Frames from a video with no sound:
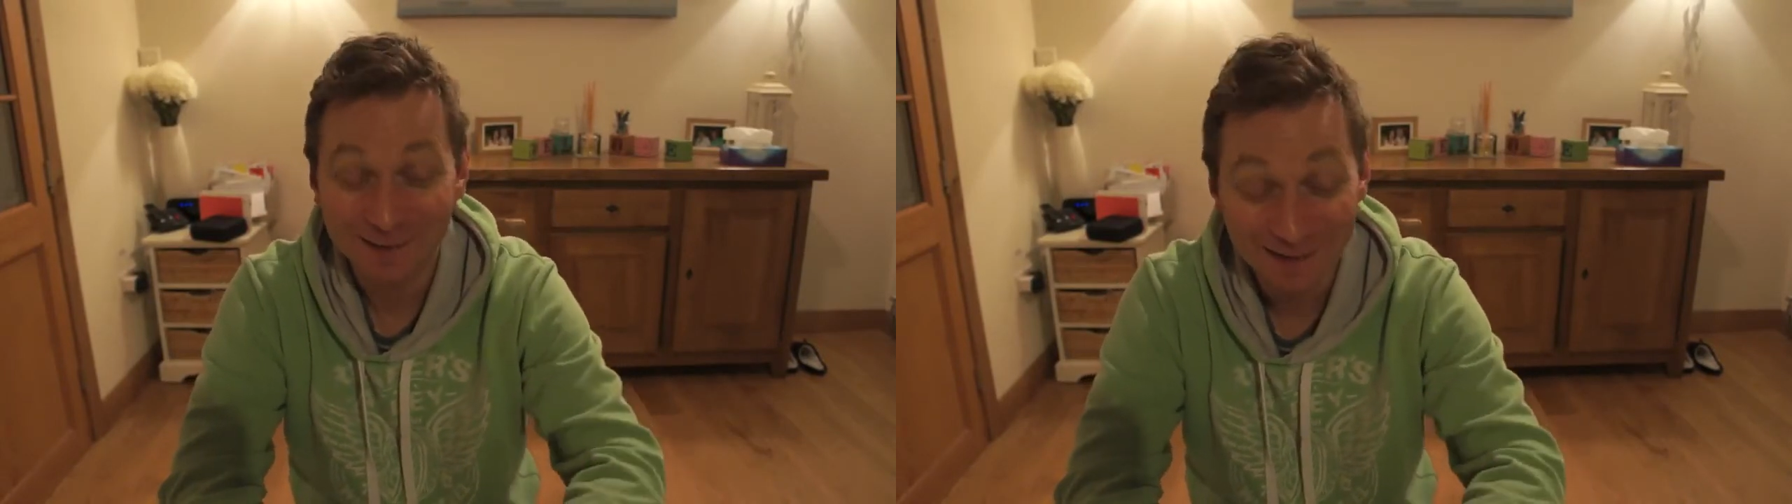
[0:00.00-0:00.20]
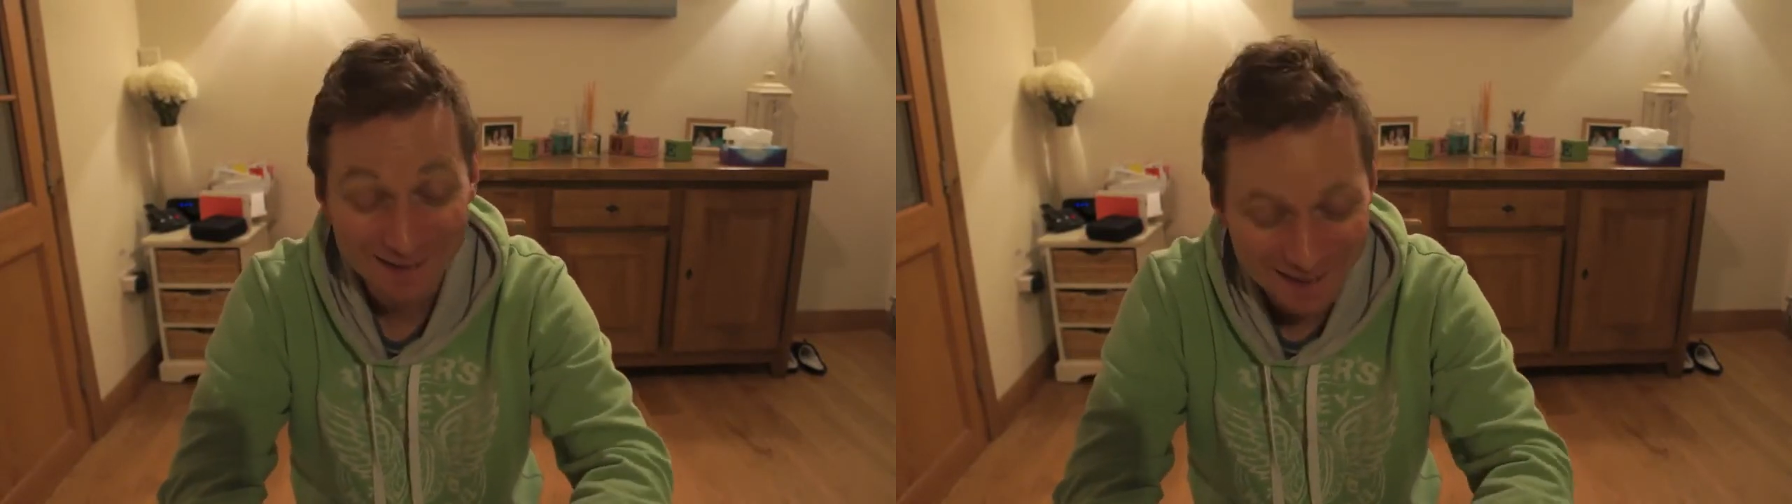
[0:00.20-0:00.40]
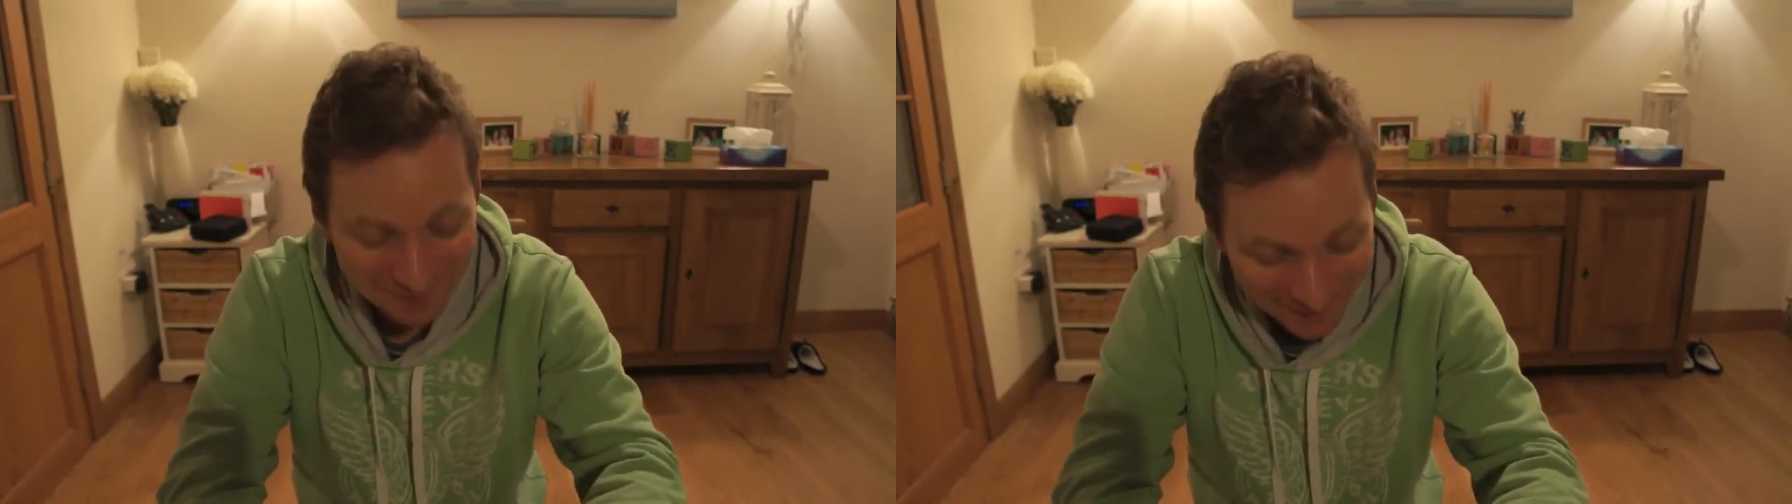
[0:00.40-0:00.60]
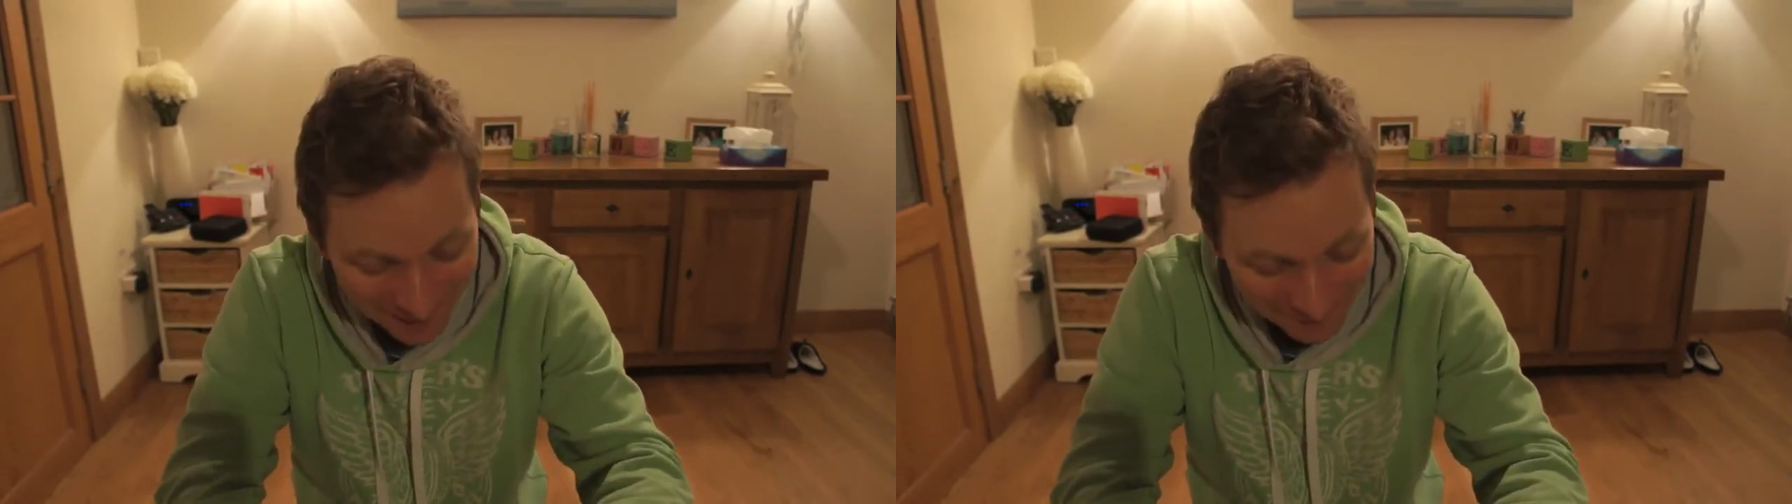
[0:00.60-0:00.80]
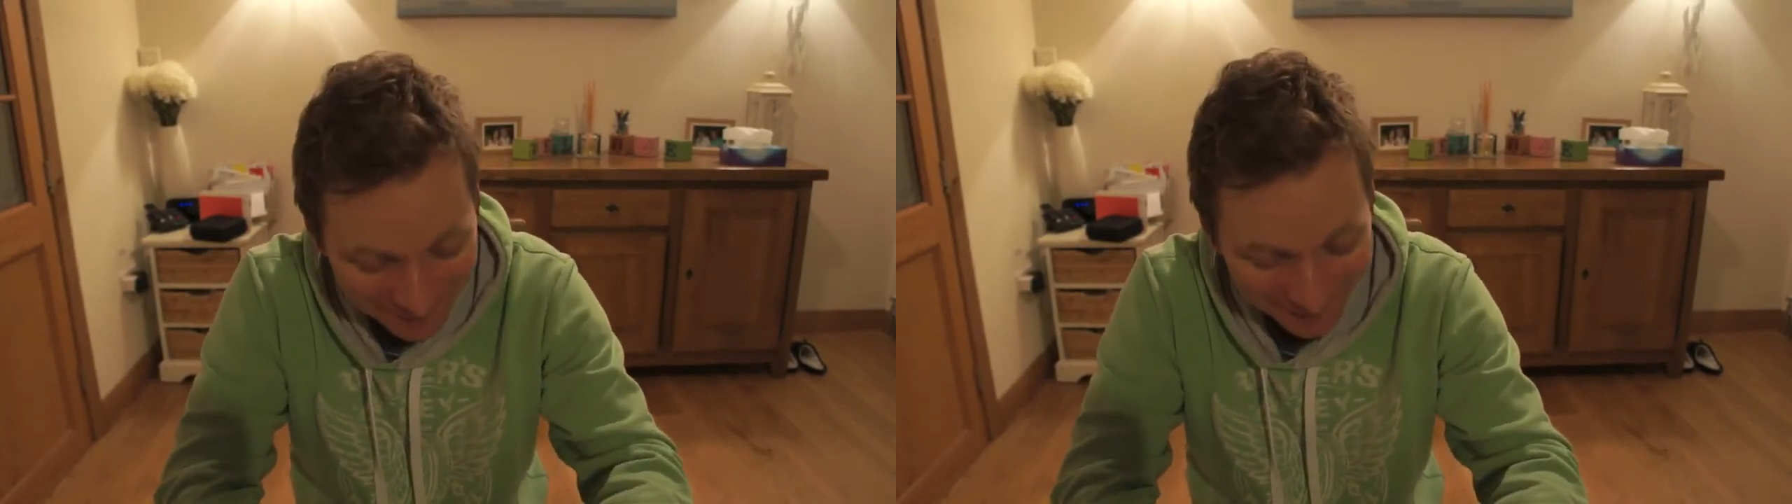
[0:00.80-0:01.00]
It's never
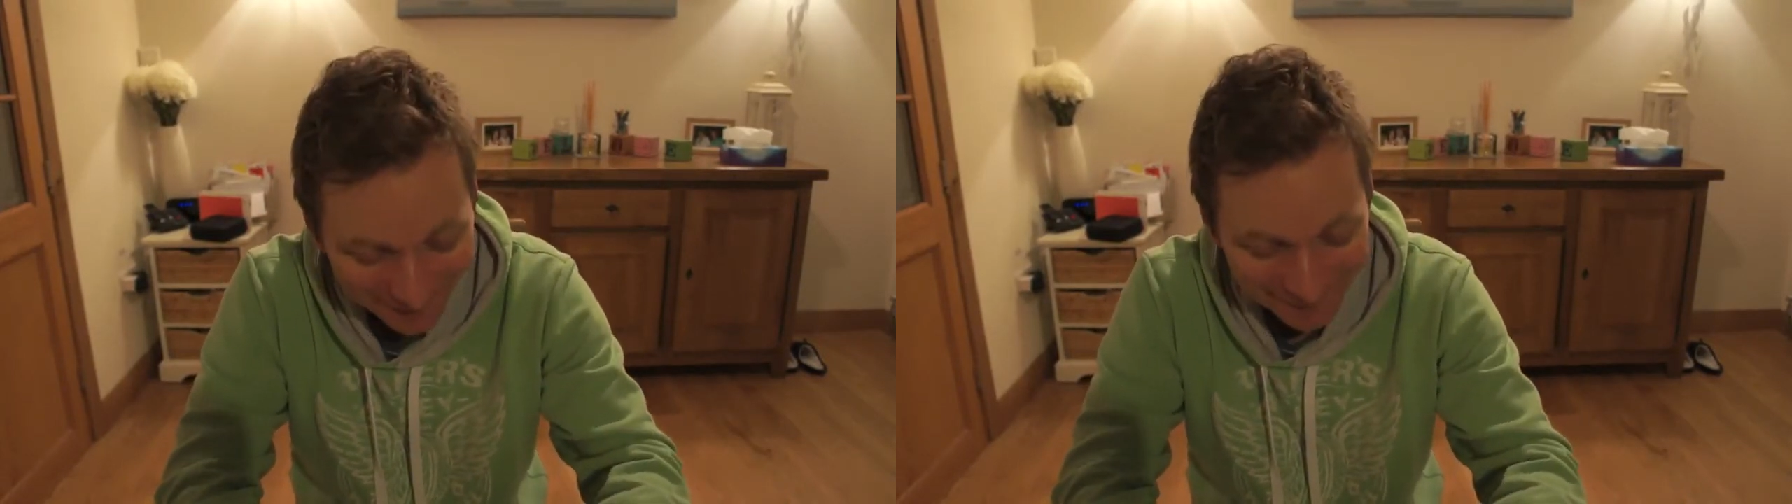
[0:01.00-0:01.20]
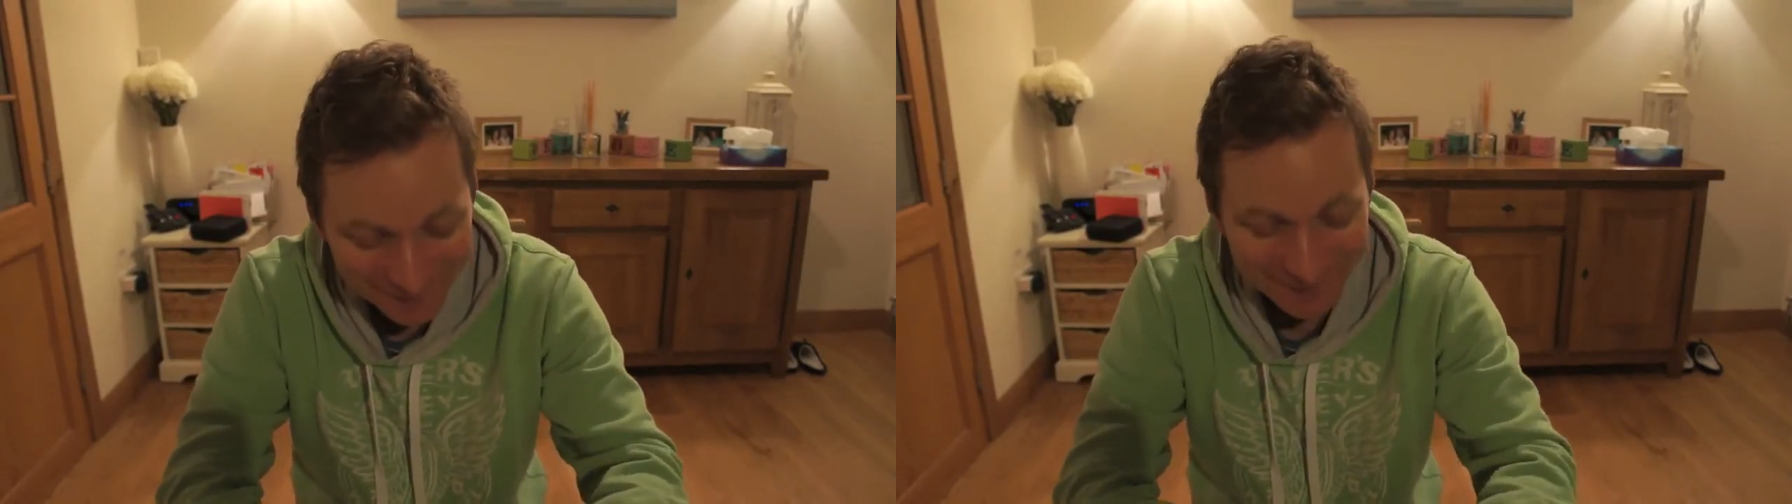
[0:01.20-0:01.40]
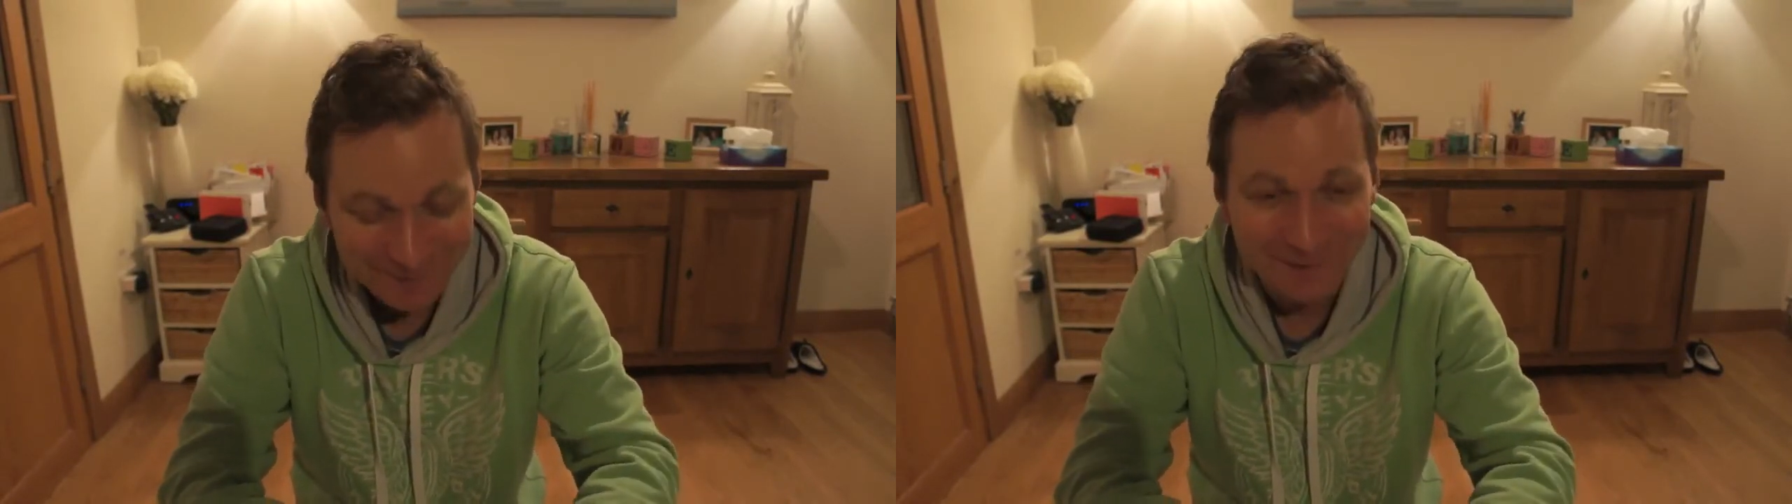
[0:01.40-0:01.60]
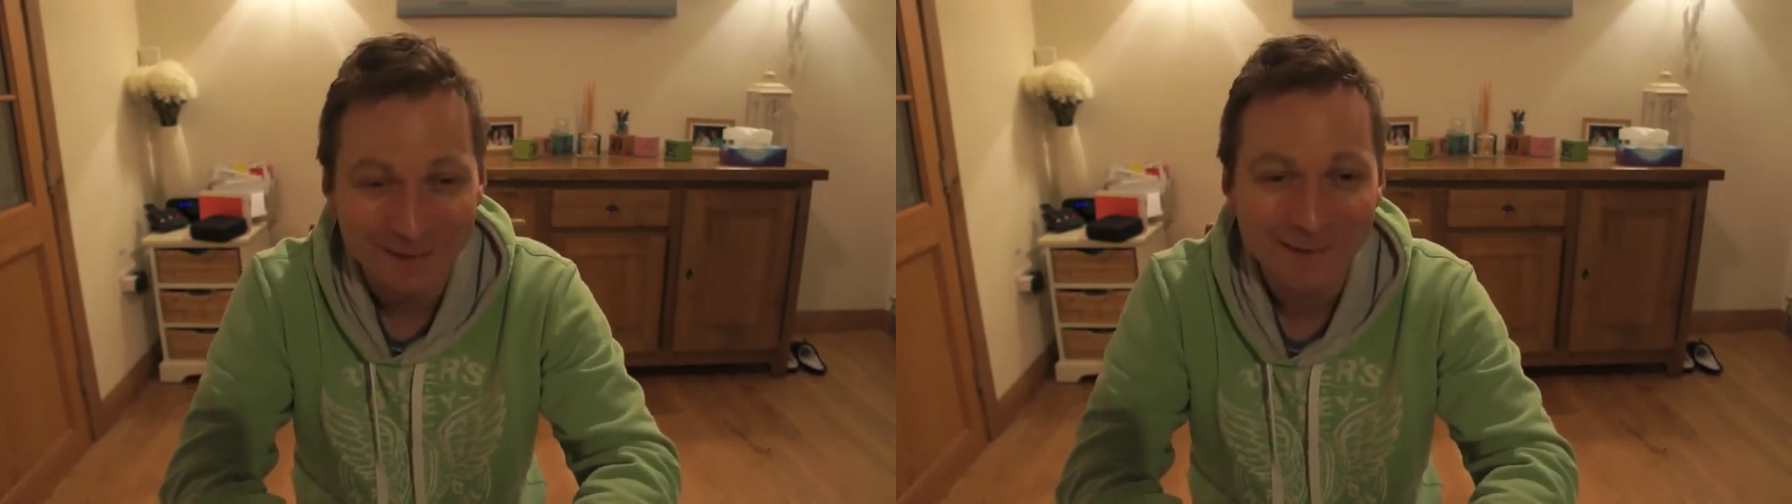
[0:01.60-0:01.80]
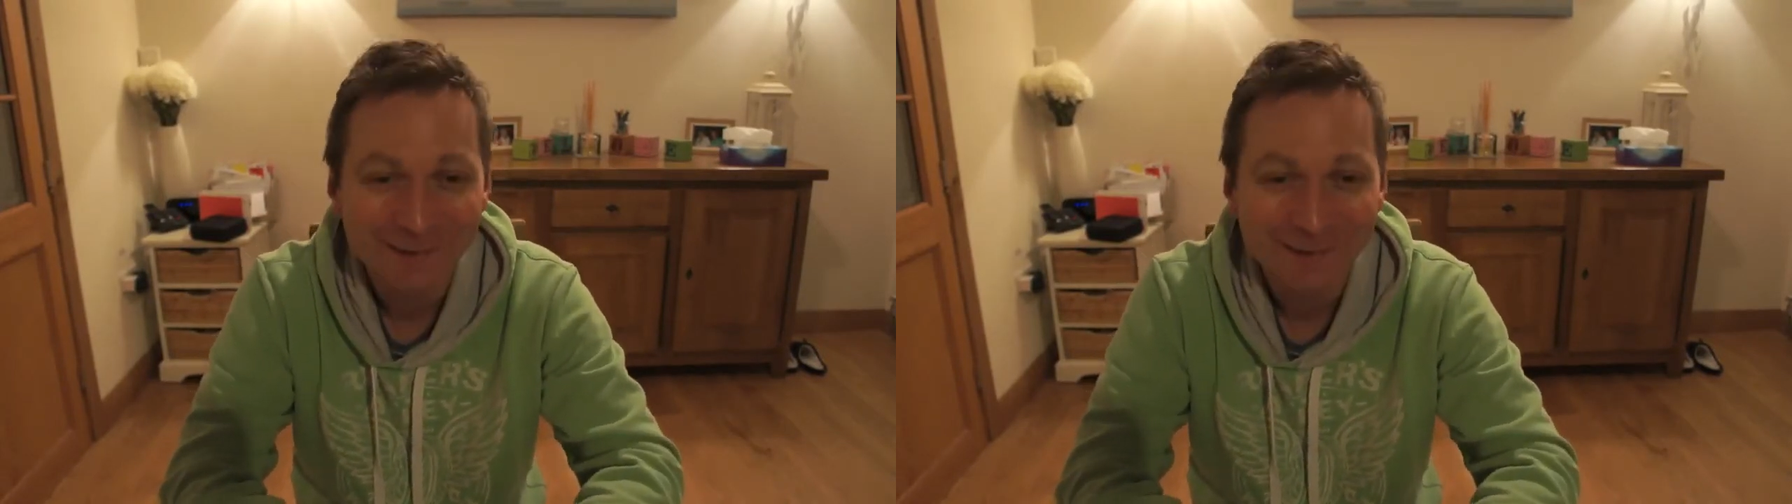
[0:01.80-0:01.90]
happened yet, trust me.